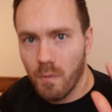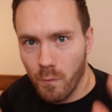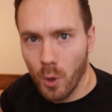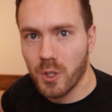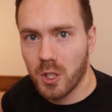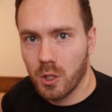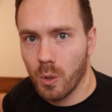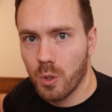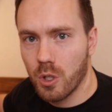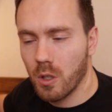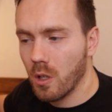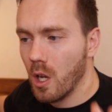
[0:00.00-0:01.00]
full
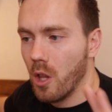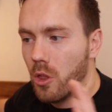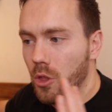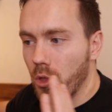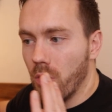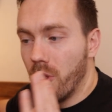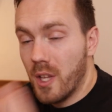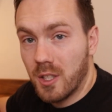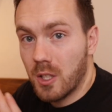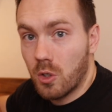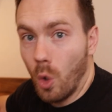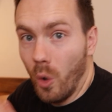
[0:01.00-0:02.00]
disclosure,
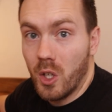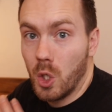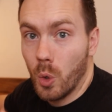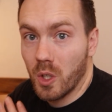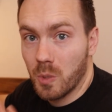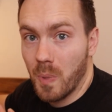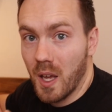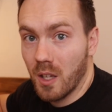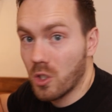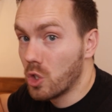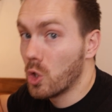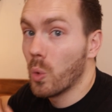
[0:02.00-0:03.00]
this is going to
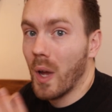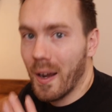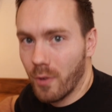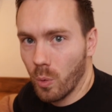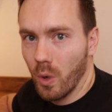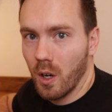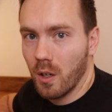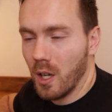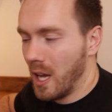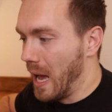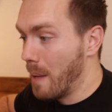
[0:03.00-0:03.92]
expand to everywhere.